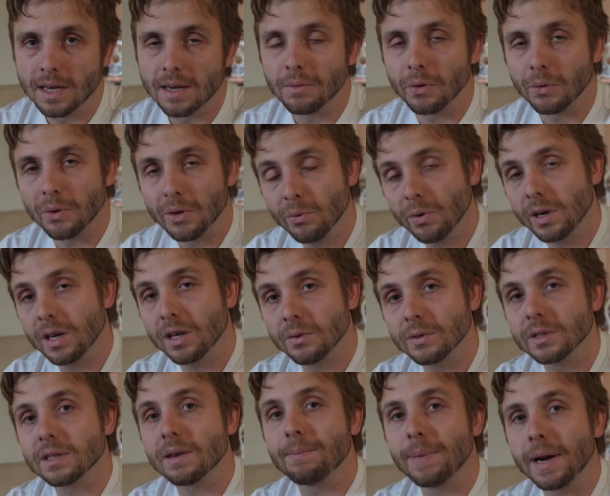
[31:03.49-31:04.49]
But what you want to do
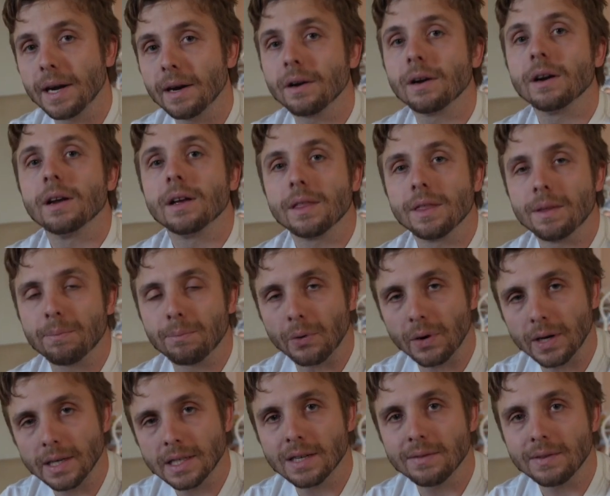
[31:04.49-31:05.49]
is compare the
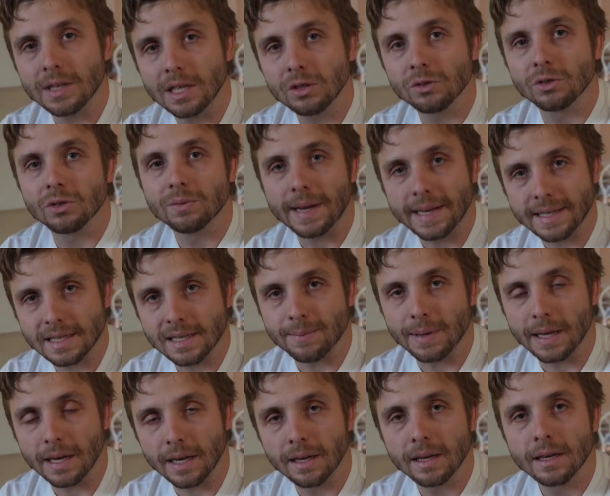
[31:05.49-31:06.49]
price of each room
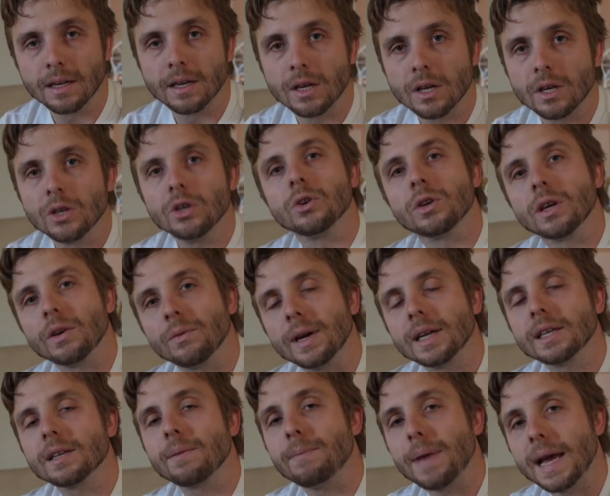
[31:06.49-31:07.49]
estimated. You can
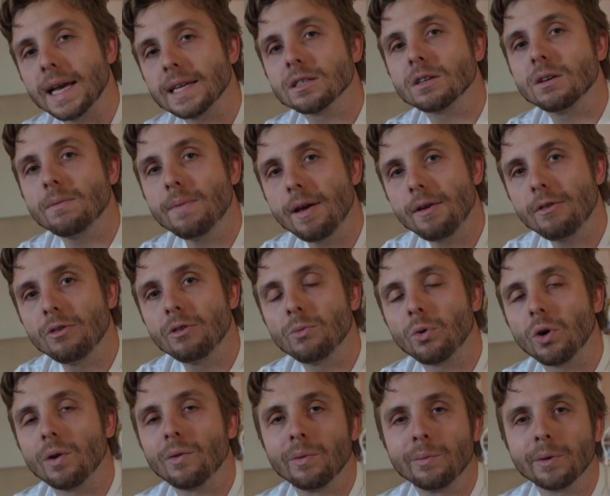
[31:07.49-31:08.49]
rent a master bedroom
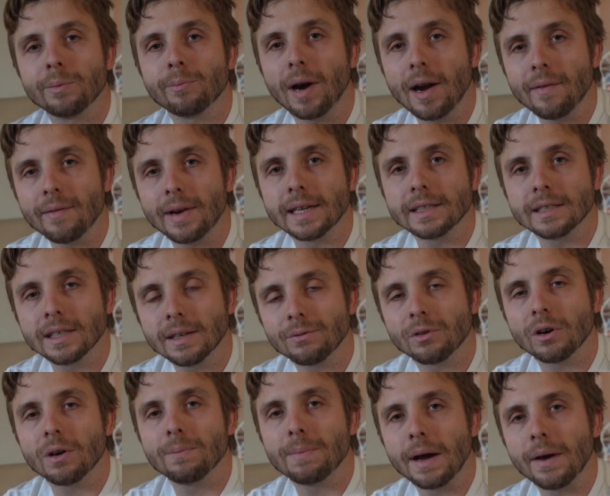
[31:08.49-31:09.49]
or room with private exit
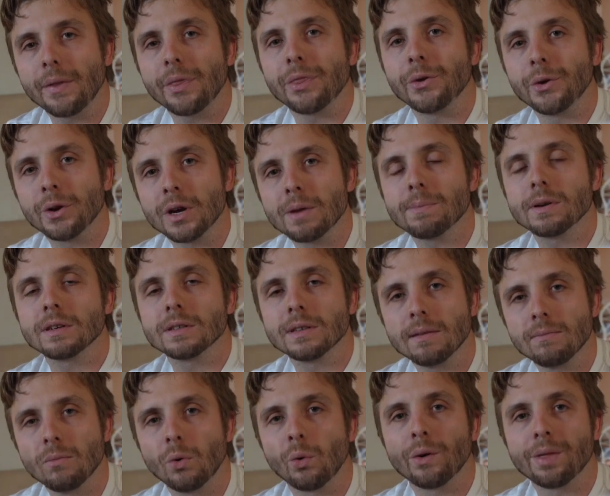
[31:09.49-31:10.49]
for about
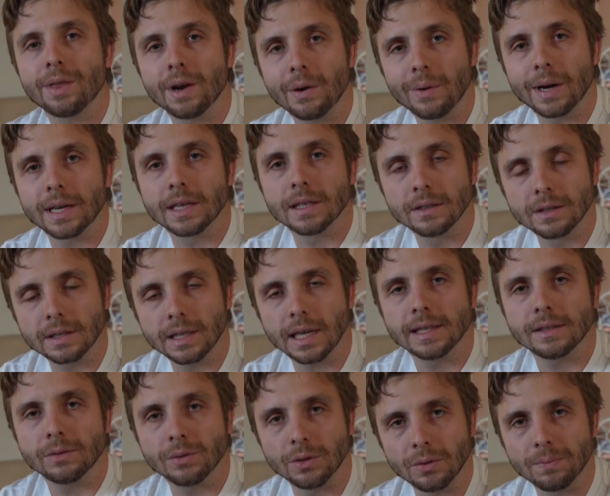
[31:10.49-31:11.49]
30% more than a regular
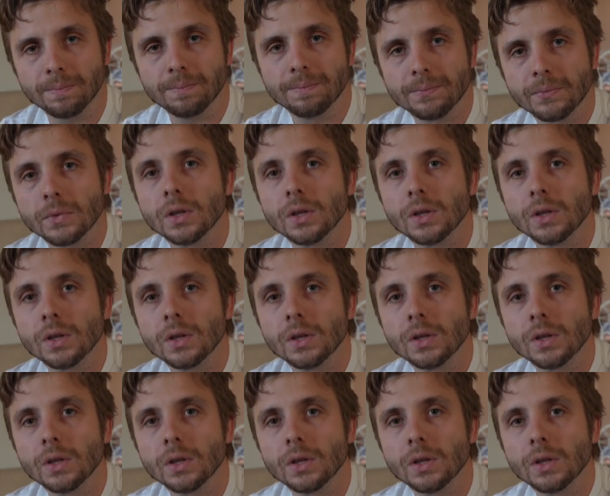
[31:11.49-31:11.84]
size room.